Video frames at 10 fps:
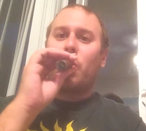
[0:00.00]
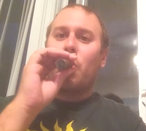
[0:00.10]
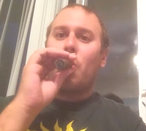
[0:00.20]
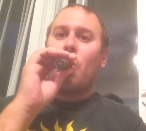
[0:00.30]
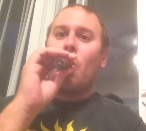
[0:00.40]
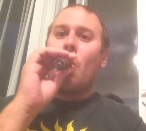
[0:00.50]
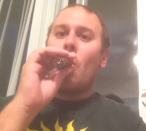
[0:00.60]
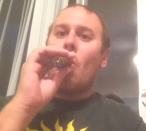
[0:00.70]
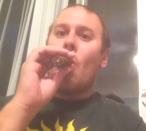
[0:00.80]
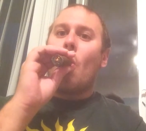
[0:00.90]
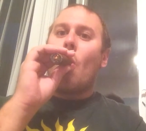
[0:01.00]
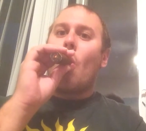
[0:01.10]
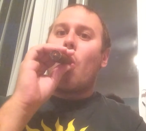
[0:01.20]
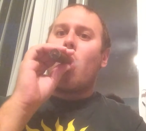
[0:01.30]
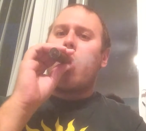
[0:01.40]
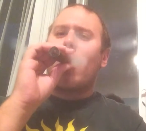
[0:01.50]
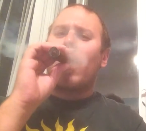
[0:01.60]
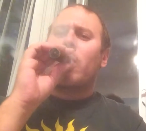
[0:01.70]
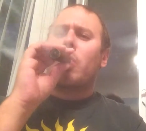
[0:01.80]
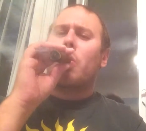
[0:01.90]

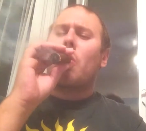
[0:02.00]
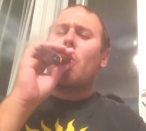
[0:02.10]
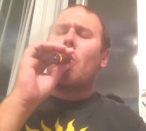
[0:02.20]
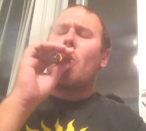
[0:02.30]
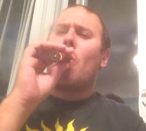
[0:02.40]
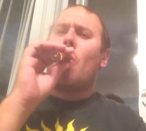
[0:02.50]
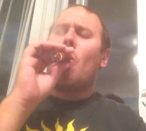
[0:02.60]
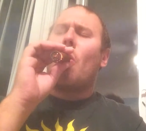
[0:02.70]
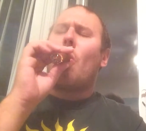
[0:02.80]
Nothing is said.